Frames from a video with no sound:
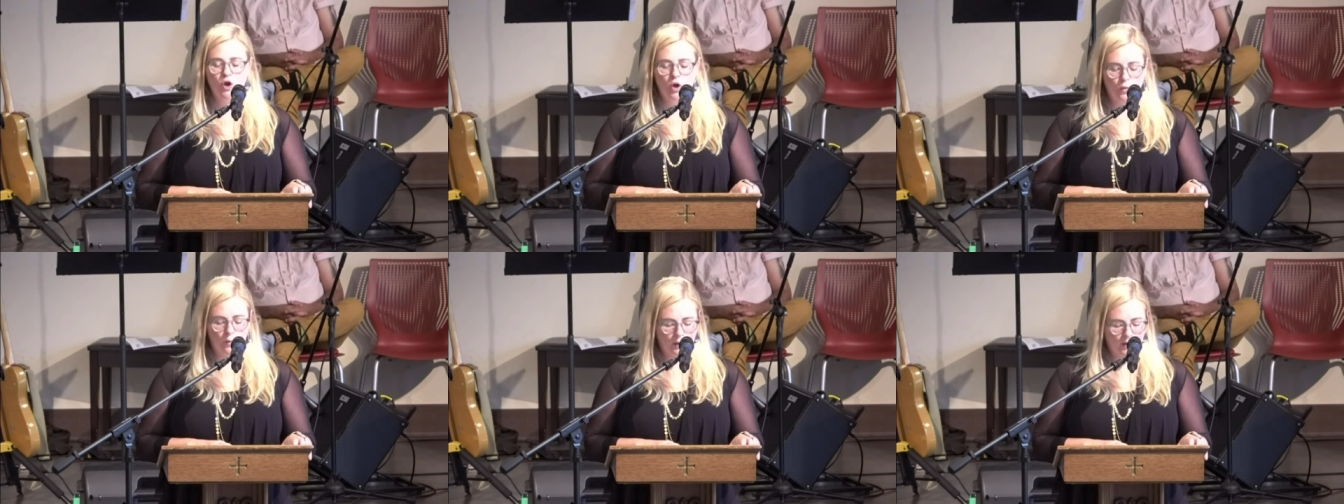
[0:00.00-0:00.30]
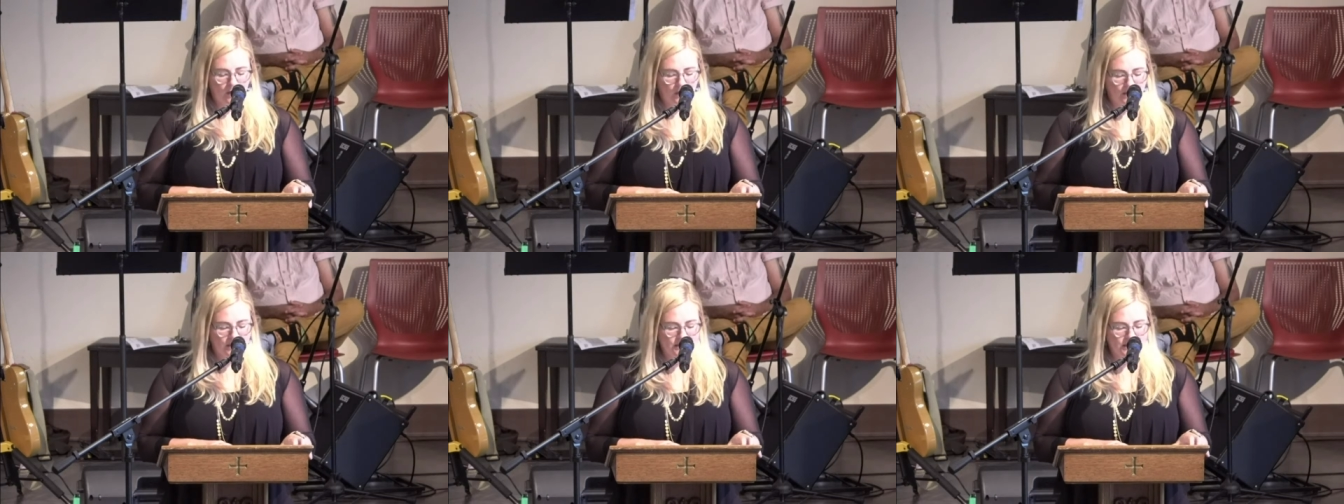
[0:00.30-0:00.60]
to
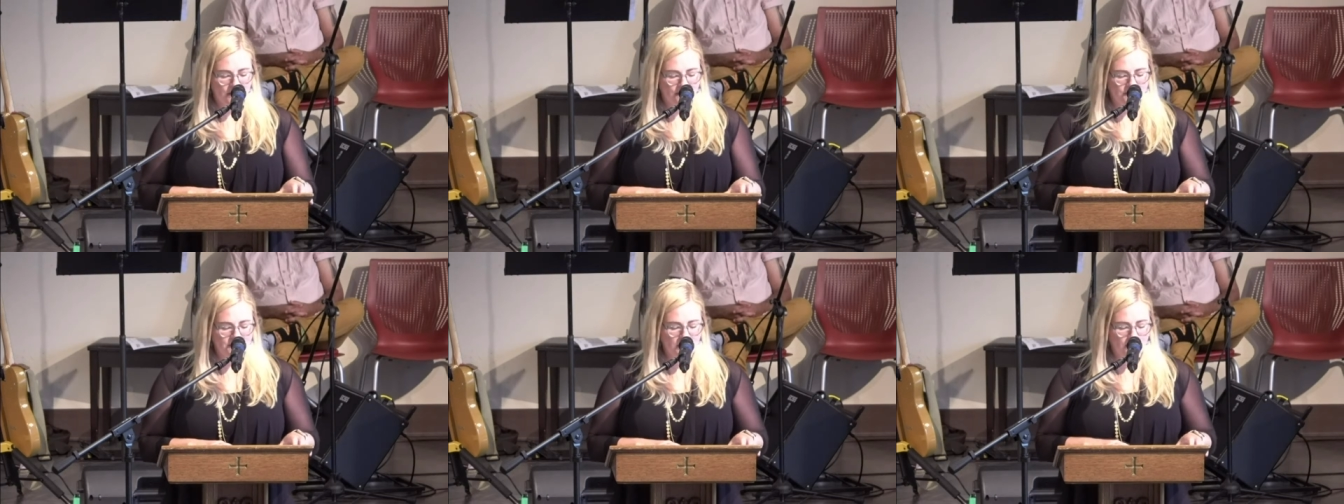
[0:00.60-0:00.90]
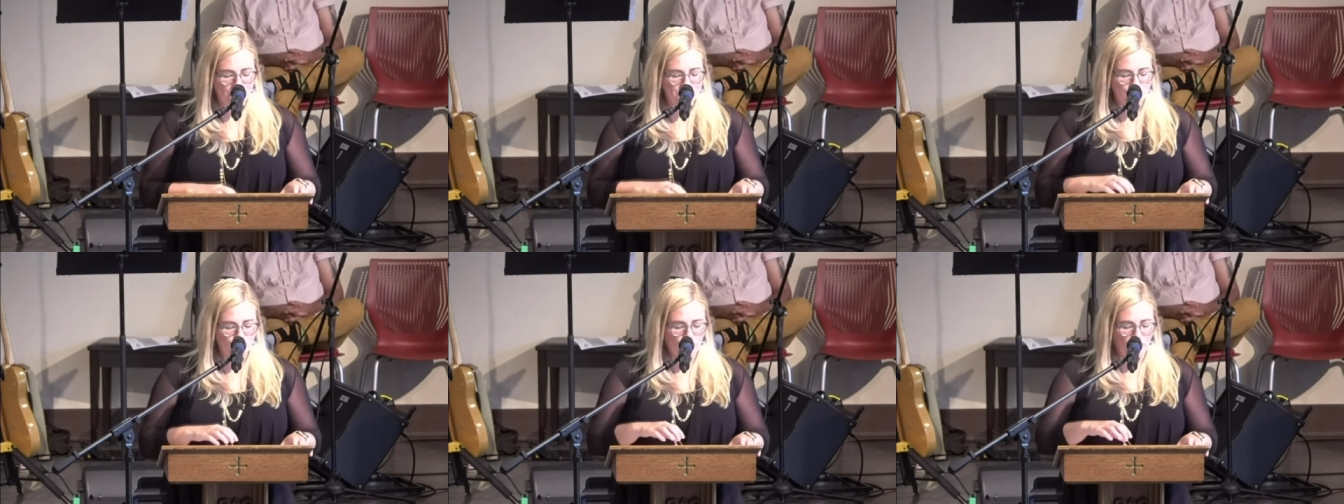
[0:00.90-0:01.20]
open ourselves
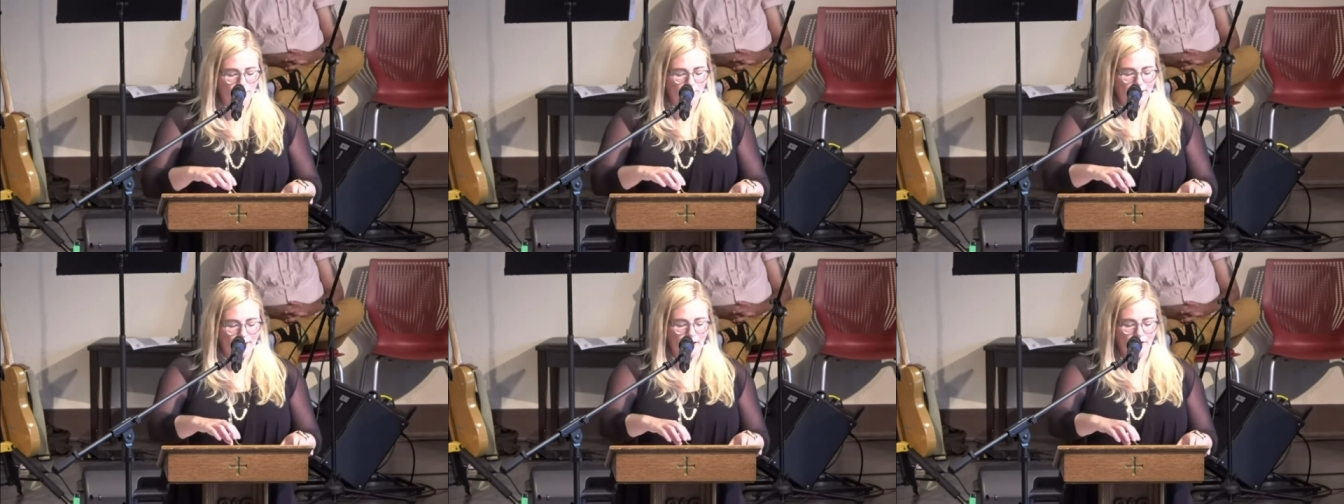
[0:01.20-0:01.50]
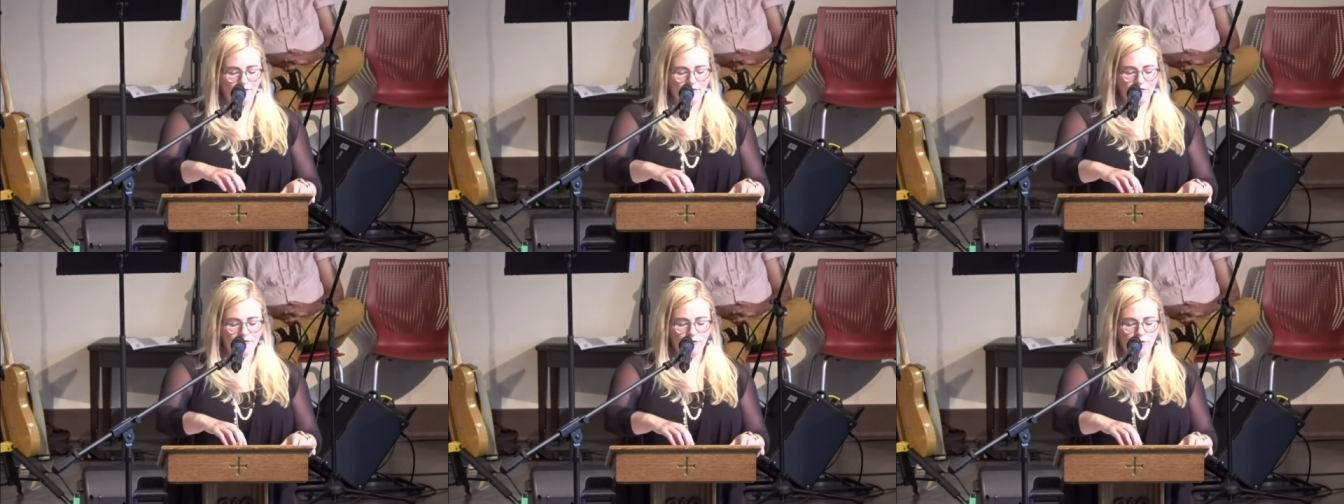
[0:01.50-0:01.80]
up to what
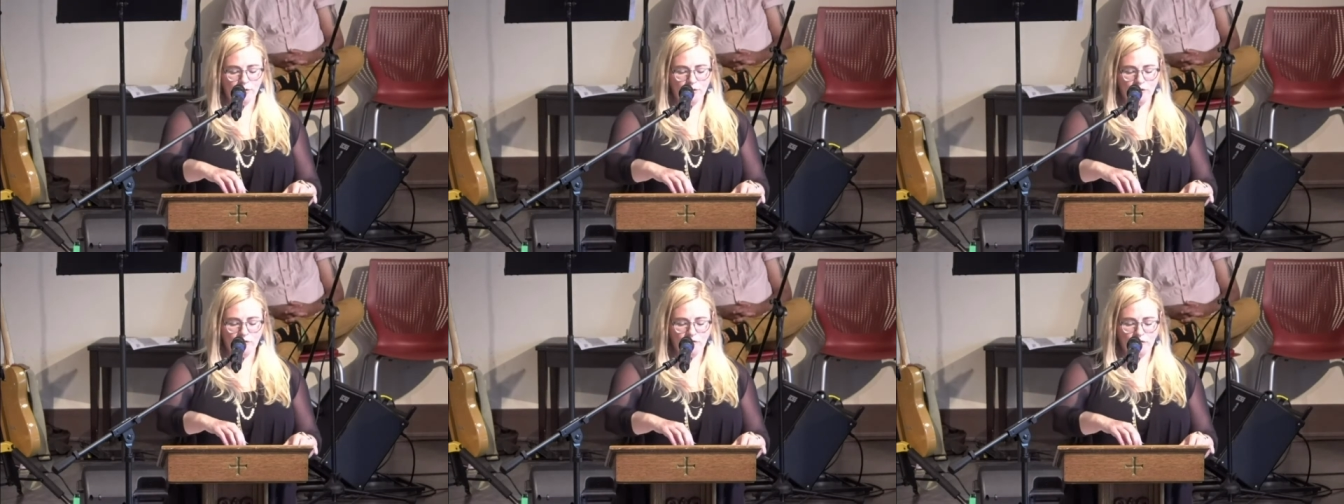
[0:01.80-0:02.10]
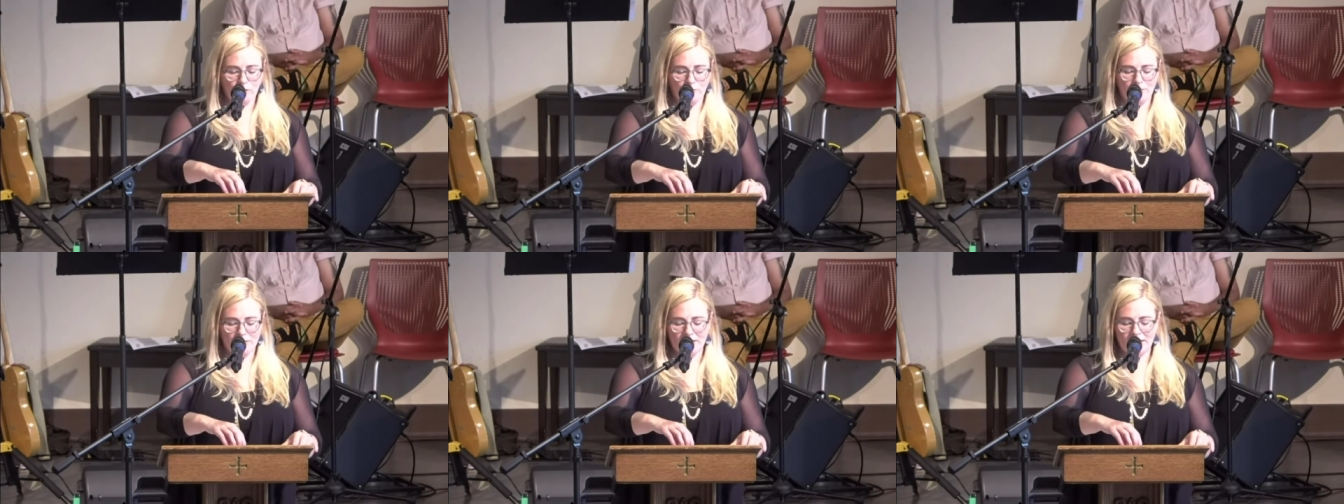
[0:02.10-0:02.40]
might unfold
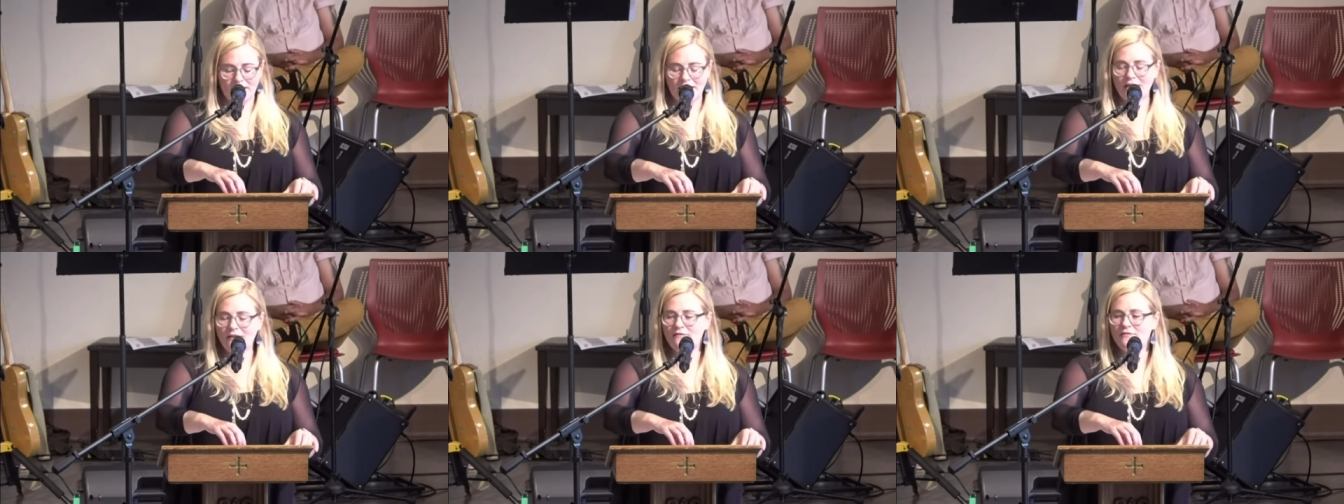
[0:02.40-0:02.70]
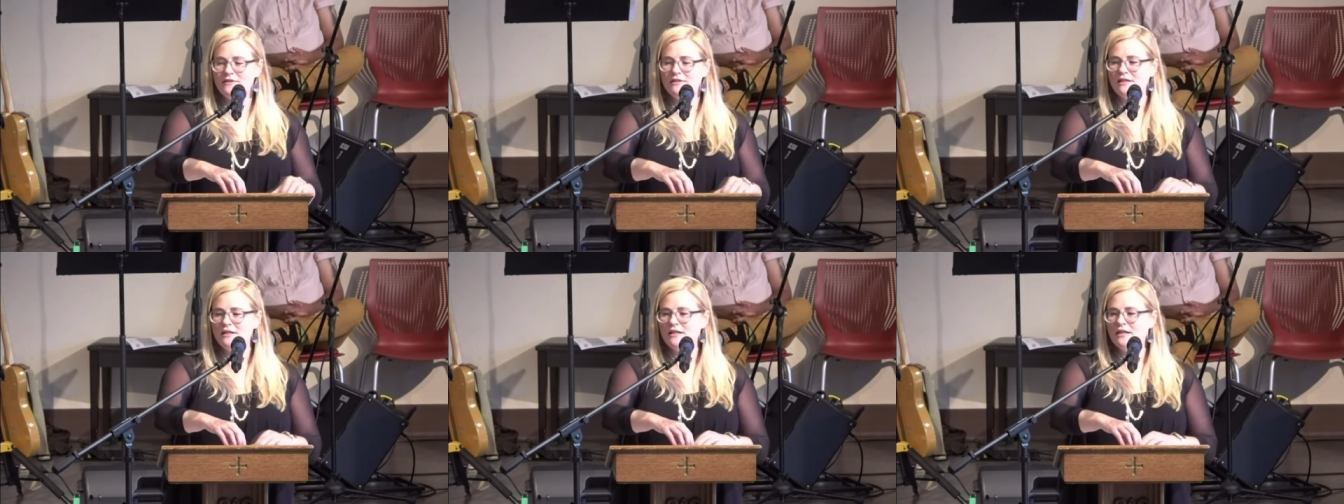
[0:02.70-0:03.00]
if we
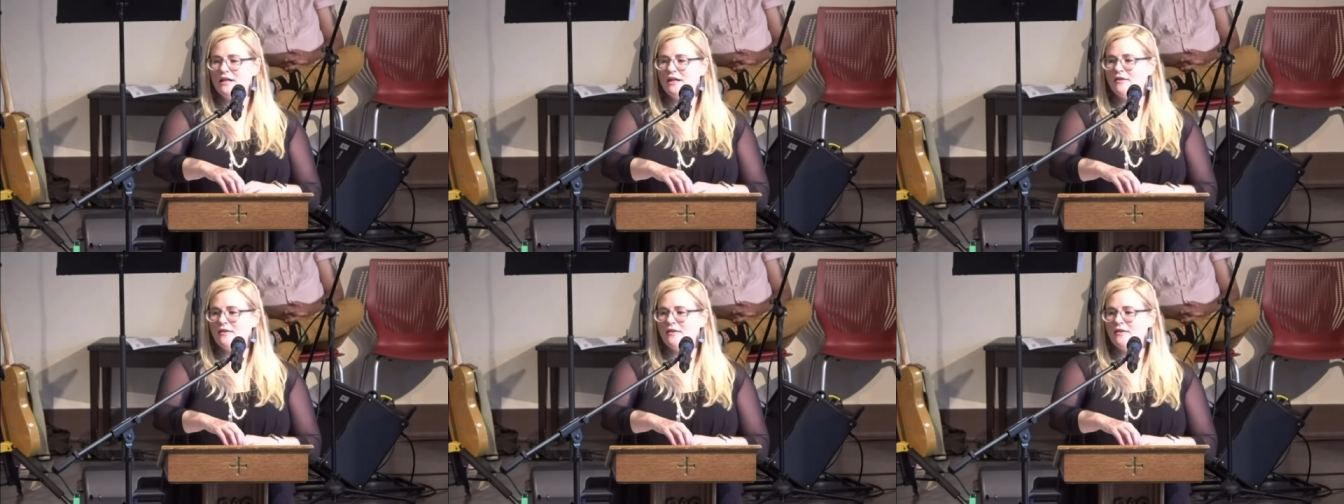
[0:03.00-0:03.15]
believed